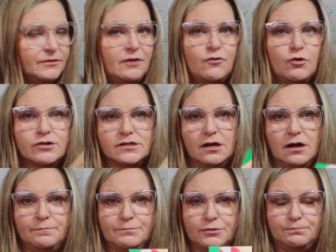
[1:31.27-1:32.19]
Of course,
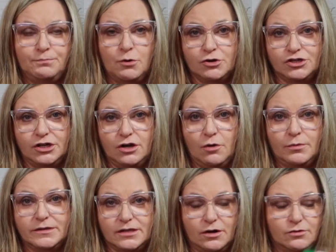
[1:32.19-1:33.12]
a proportion
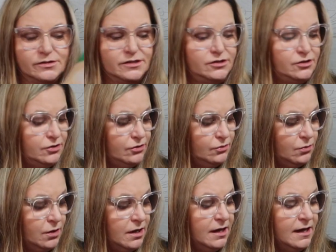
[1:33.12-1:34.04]
always goes
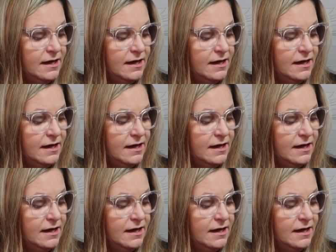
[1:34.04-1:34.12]
to